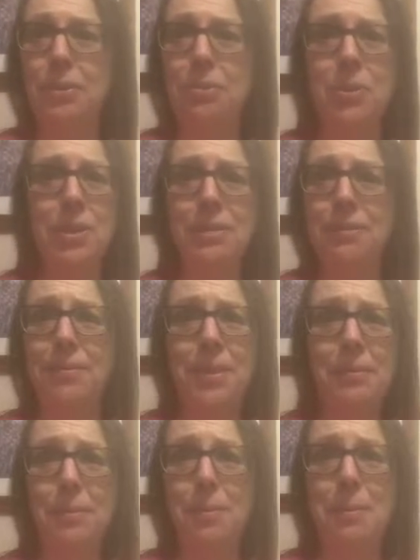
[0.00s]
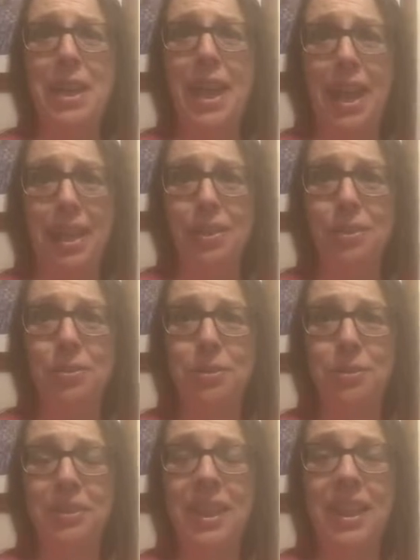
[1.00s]
that wasn't fun for me at
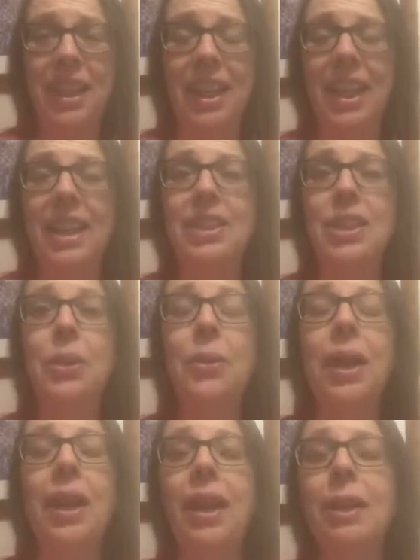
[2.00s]
all. So,